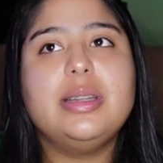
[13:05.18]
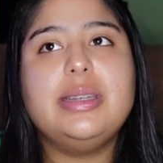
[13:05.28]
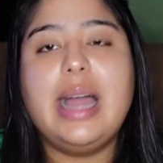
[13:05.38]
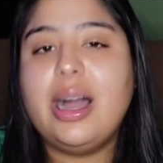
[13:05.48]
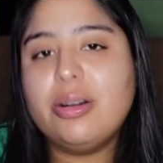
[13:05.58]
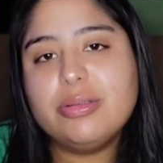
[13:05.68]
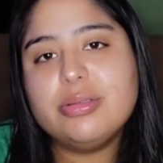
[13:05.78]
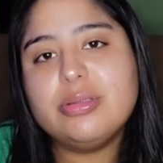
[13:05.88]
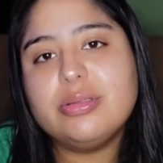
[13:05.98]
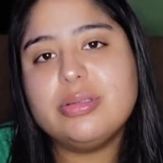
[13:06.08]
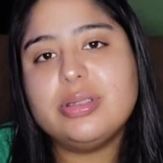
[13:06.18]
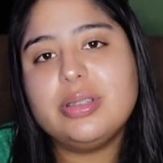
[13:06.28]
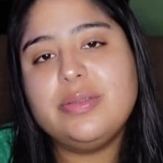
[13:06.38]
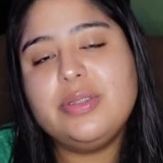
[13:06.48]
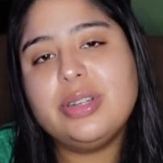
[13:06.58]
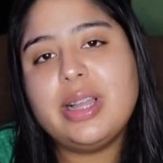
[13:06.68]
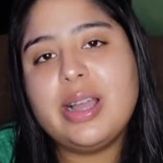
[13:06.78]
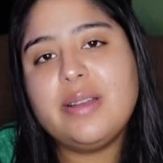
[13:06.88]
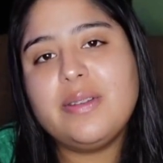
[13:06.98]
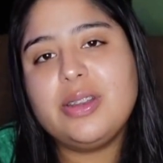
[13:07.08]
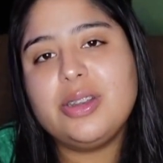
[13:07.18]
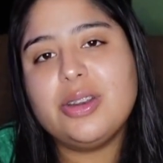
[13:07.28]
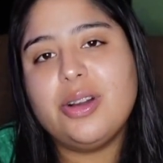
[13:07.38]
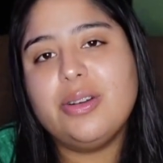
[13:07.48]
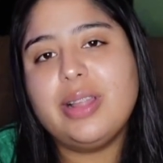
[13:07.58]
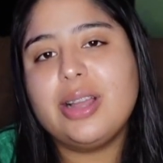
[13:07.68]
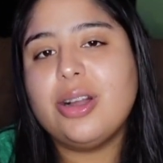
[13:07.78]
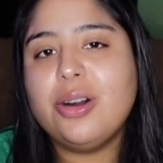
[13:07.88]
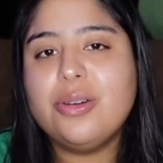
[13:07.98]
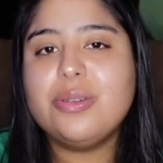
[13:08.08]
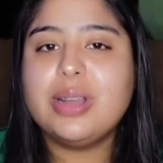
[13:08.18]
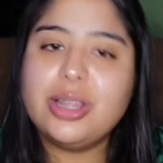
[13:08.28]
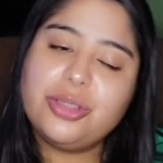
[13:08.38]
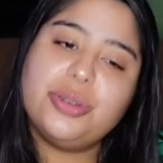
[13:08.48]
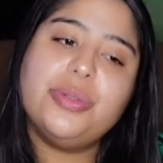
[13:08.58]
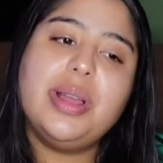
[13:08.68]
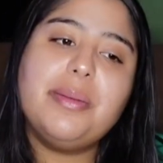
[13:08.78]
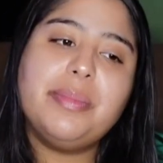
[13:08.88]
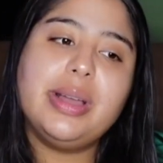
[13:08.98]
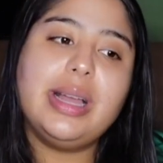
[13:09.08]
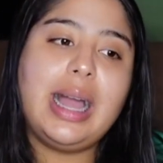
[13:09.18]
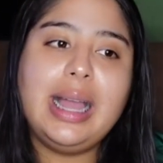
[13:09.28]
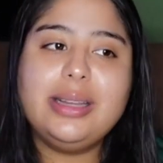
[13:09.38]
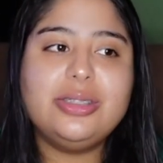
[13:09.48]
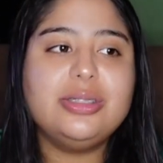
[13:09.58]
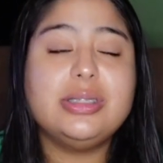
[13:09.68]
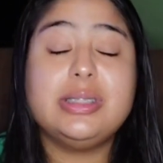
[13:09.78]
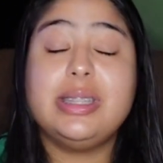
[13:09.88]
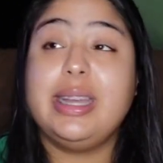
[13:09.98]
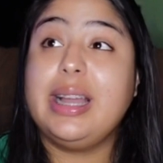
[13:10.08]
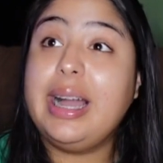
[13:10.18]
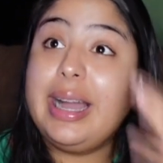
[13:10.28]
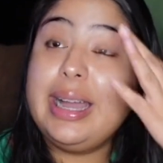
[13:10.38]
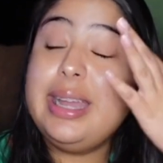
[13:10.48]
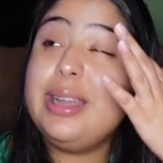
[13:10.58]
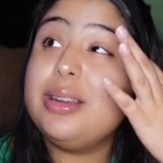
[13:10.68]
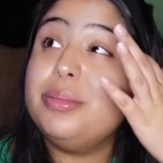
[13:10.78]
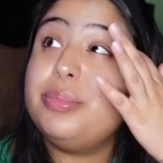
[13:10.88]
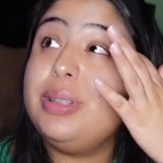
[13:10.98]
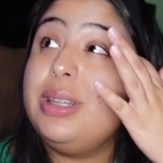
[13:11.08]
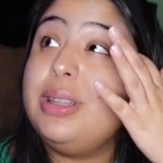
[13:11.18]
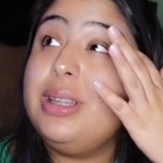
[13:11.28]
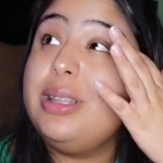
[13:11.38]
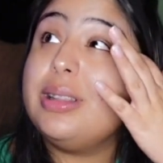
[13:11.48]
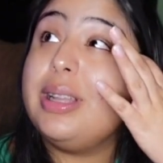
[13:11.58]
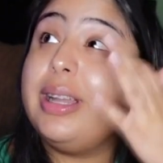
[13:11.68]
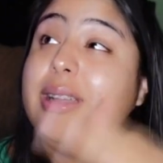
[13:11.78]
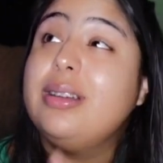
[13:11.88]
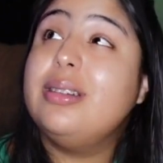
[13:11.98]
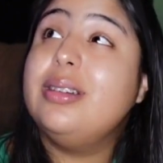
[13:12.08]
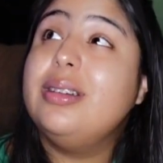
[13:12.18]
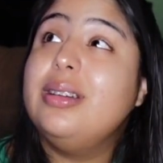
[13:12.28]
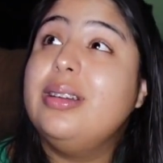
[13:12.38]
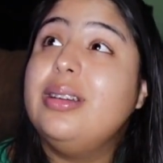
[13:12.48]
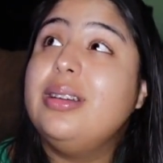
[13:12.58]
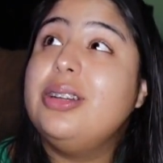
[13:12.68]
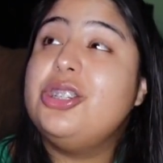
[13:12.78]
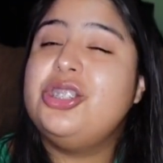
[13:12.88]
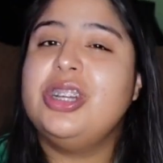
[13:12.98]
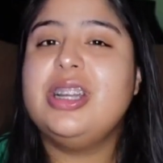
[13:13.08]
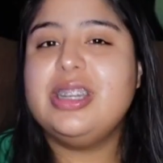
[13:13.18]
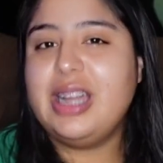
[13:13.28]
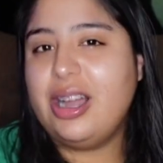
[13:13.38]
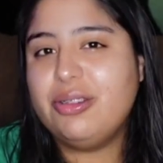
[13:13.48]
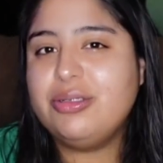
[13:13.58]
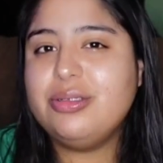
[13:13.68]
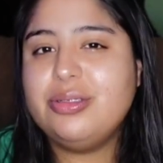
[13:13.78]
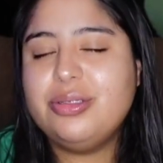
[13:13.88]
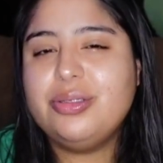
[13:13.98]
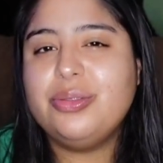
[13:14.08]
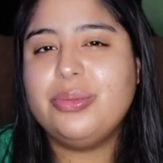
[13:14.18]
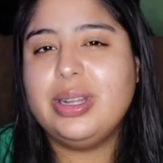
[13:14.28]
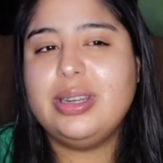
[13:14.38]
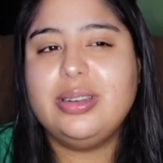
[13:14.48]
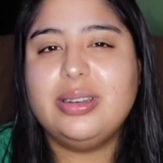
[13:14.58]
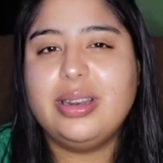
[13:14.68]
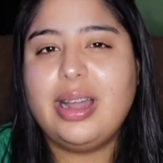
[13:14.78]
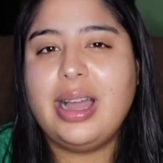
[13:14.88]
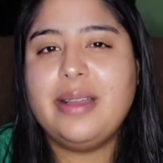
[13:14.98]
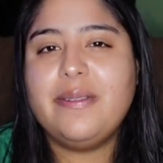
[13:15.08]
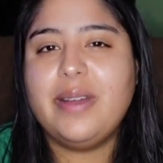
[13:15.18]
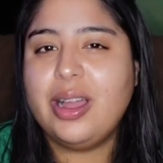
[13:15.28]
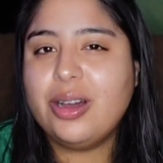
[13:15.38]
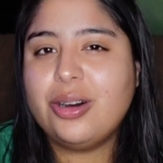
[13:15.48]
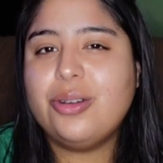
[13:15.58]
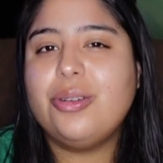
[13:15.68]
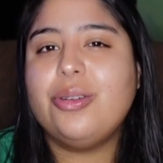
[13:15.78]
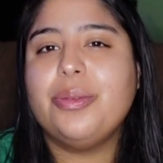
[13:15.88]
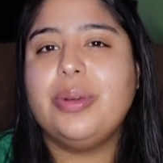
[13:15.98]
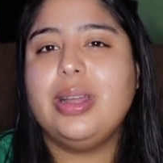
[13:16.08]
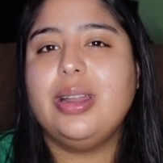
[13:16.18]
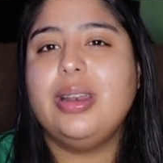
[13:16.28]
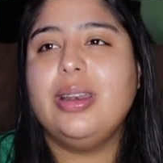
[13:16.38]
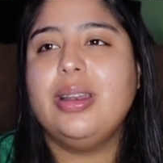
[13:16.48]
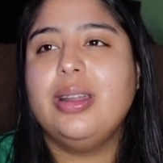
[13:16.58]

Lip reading: downs in your life, and, you know, like, oh, get through it. But I just, like, I completely, like, shut down when I fail, or when